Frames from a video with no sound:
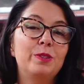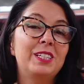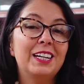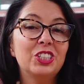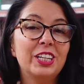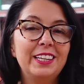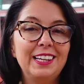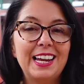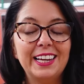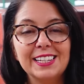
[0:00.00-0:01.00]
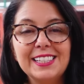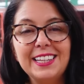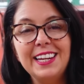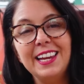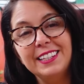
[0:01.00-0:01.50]
it was actually La
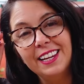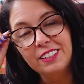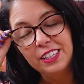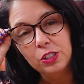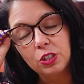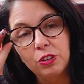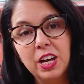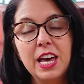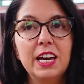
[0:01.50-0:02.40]
Caseta del Tinto.